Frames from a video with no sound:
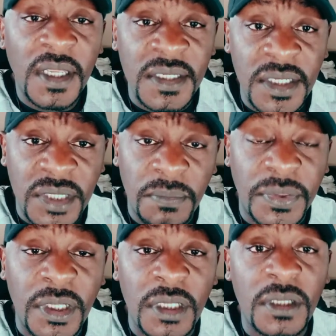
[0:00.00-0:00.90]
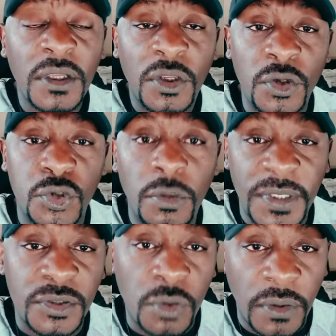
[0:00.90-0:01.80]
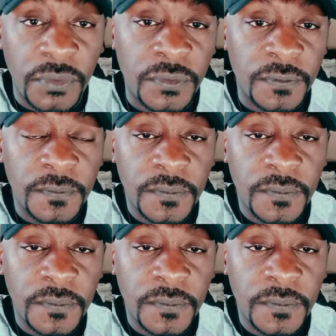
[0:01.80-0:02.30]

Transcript: Is the same thing your soulmate is going through.